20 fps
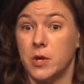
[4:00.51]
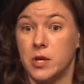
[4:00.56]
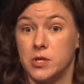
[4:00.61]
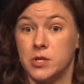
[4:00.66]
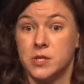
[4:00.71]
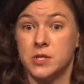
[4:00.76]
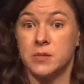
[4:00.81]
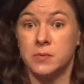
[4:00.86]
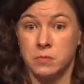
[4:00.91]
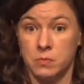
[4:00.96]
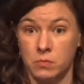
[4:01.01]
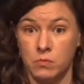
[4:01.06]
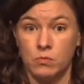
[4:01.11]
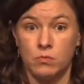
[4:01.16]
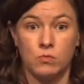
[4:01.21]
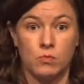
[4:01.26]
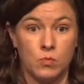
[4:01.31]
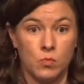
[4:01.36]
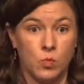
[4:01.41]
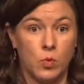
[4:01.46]
as
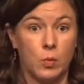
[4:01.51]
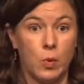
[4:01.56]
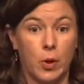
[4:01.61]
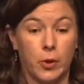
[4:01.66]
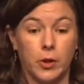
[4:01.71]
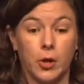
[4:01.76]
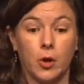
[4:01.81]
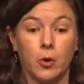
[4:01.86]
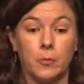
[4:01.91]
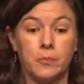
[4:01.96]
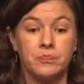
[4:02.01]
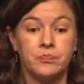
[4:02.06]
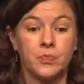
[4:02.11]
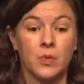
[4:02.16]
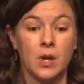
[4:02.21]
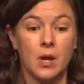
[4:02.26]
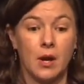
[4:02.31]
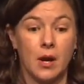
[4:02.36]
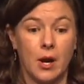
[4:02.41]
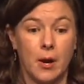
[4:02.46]
we well know.
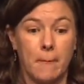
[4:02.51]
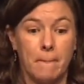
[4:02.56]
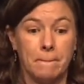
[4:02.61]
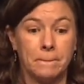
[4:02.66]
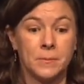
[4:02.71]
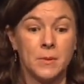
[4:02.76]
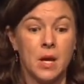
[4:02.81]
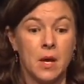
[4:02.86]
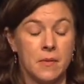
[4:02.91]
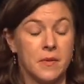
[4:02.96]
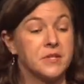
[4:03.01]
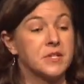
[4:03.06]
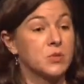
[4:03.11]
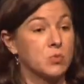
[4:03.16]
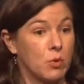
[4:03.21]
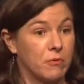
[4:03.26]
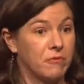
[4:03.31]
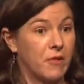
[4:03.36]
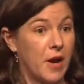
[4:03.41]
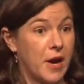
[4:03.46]
This is
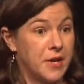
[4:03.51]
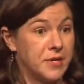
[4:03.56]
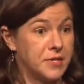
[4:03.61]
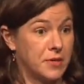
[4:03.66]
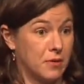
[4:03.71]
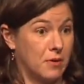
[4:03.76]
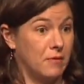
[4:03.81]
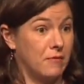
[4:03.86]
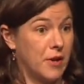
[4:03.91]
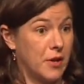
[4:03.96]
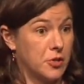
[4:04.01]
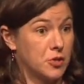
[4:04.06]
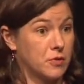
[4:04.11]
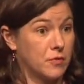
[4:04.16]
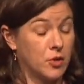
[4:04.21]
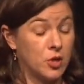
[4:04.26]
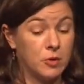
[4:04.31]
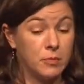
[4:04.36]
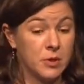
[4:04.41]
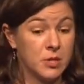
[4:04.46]
where flies are an advantage over
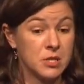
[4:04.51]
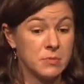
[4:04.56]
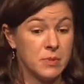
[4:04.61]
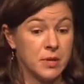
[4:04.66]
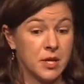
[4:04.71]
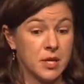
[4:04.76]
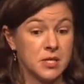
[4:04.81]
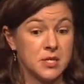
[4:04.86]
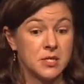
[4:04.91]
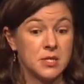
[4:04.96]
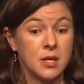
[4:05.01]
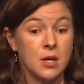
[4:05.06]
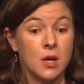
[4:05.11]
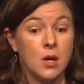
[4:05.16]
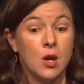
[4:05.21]
humans, because